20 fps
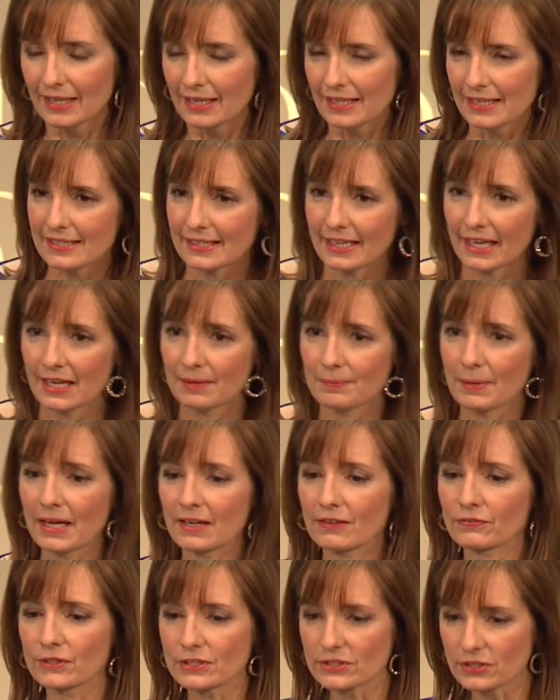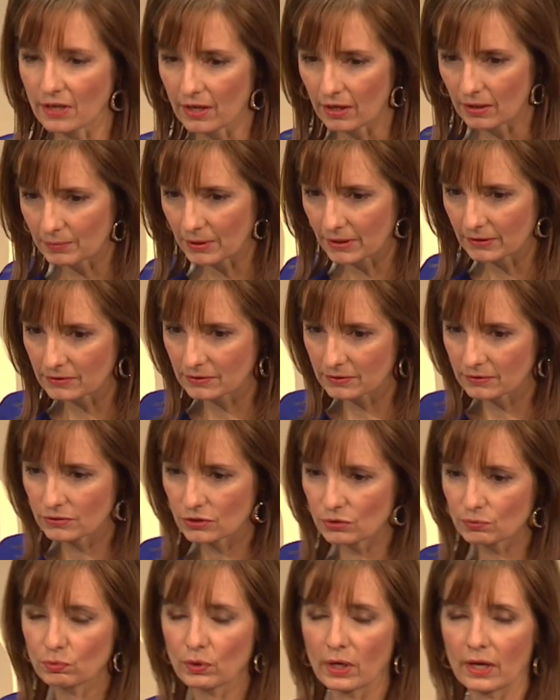He came out of retirement
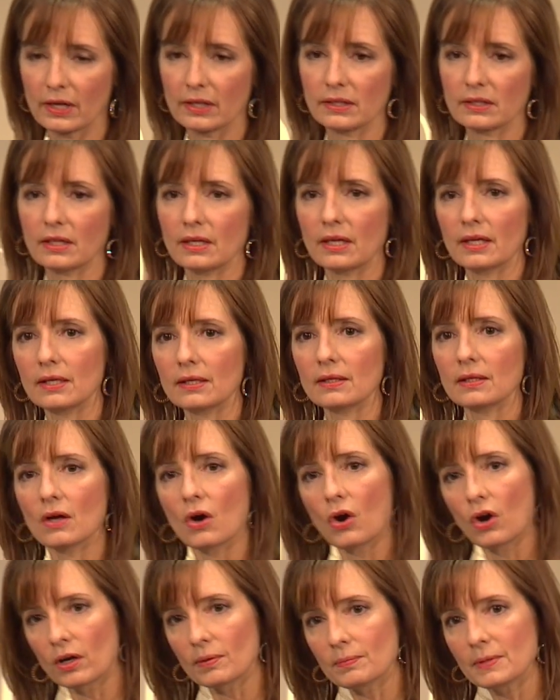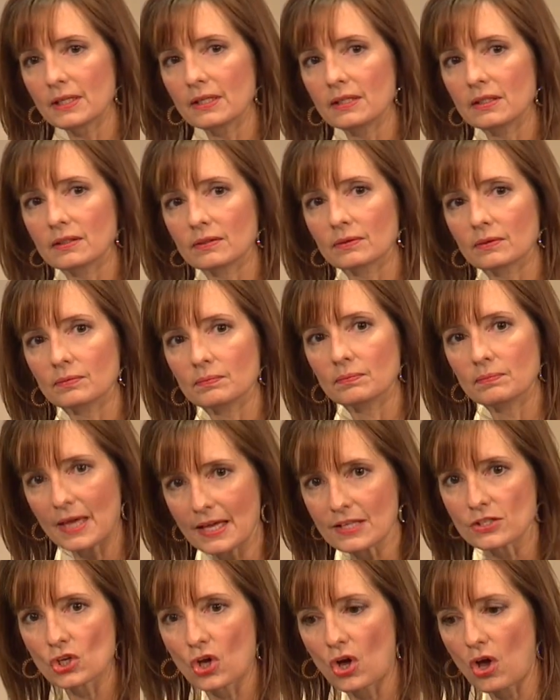to run an Army
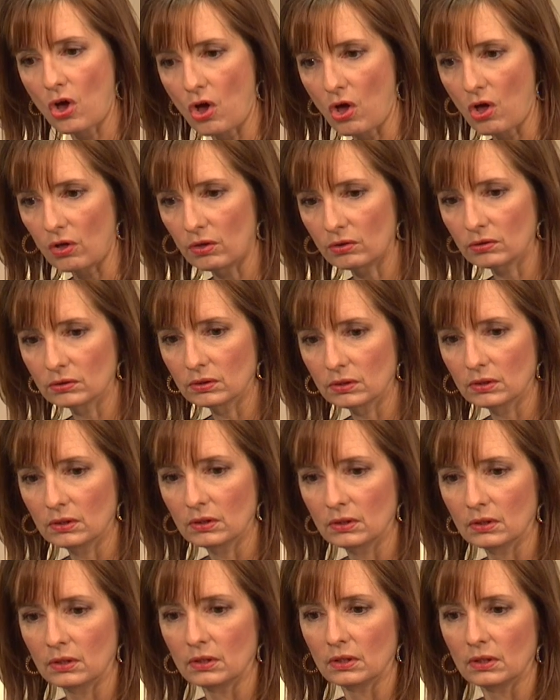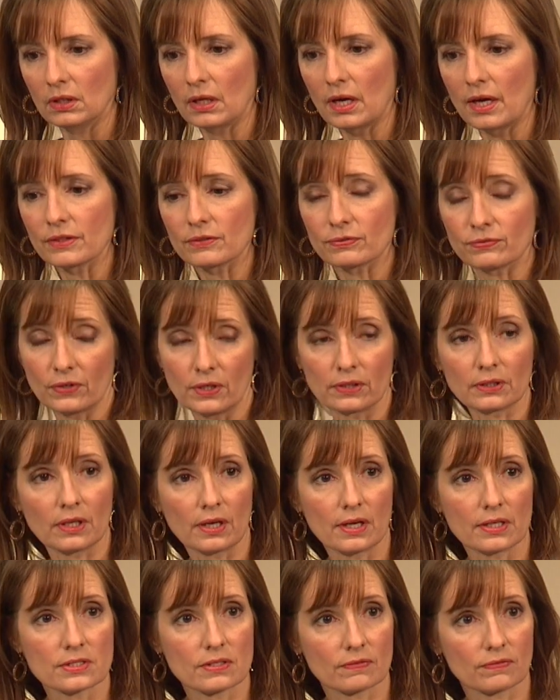mess hall on the front
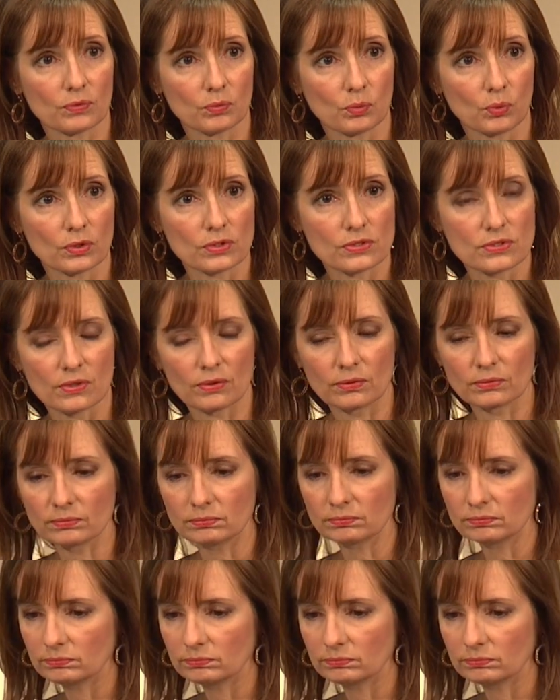lines of a war zone.